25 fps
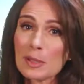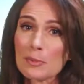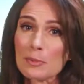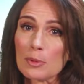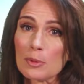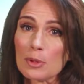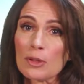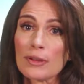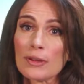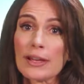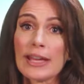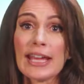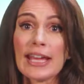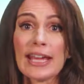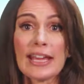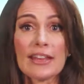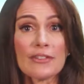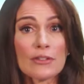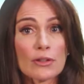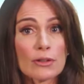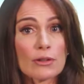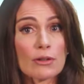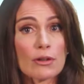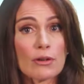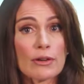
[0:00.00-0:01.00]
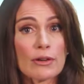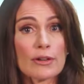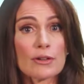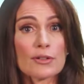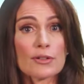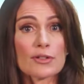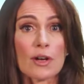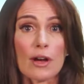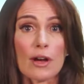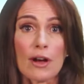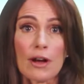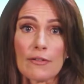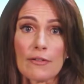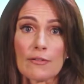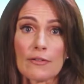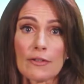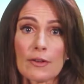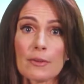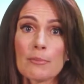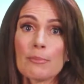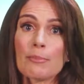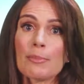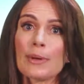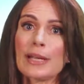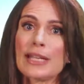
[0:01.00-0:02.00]
people and their lawyers off,
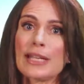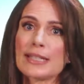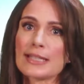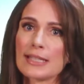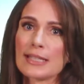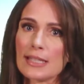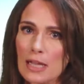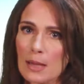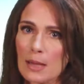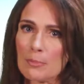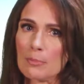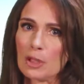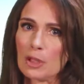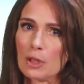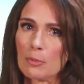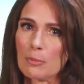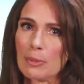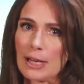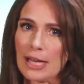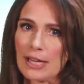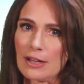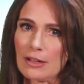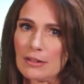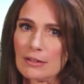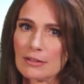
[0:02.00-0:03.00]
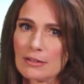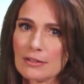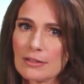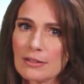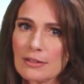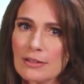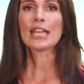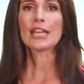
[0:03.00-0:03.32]
but it's an uphill battle.